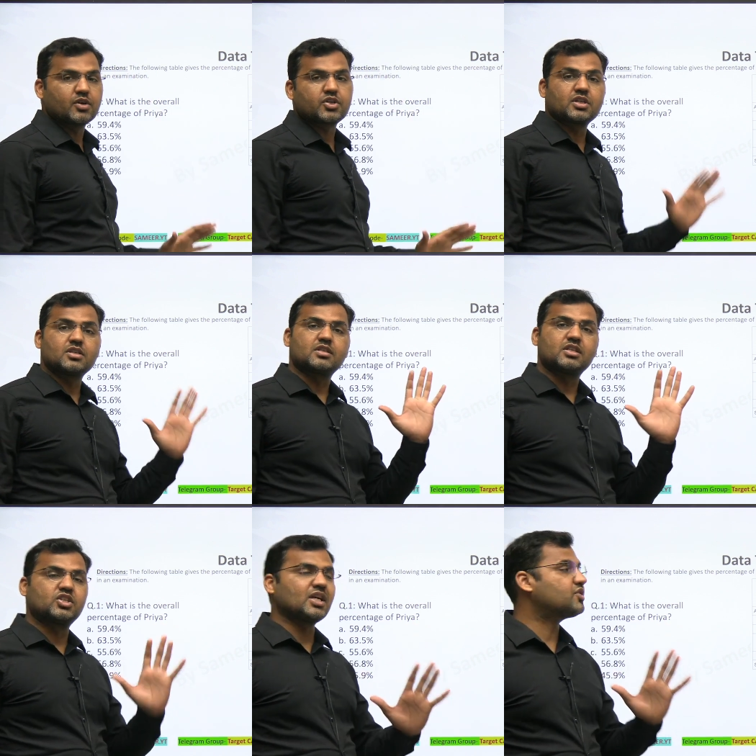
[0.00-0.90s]
questions
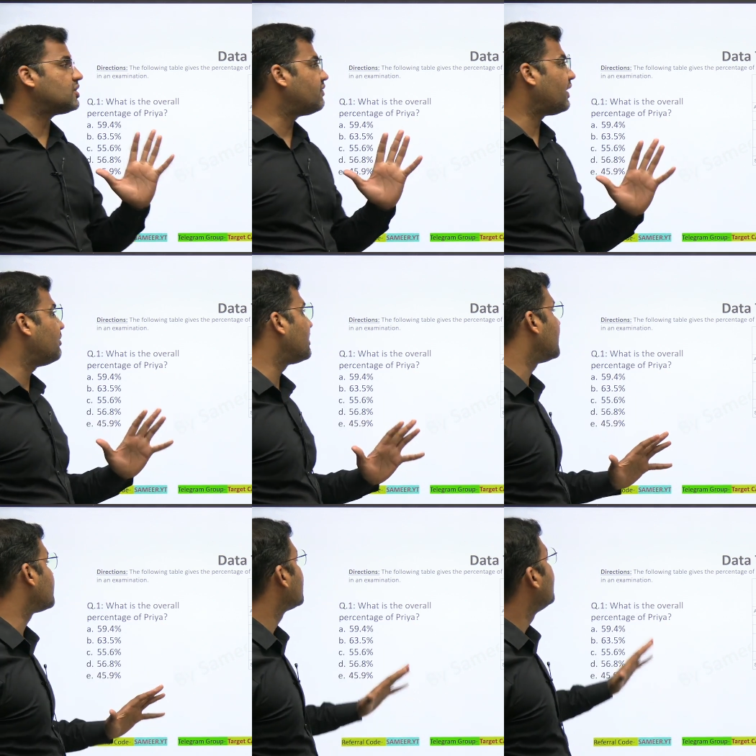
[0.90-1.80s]
just in 5
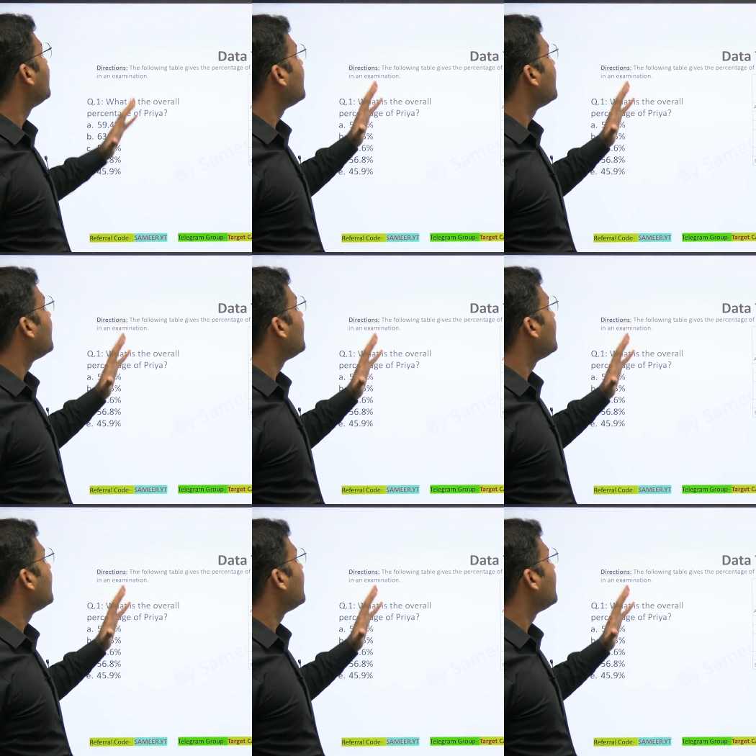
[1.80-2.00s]
minutes.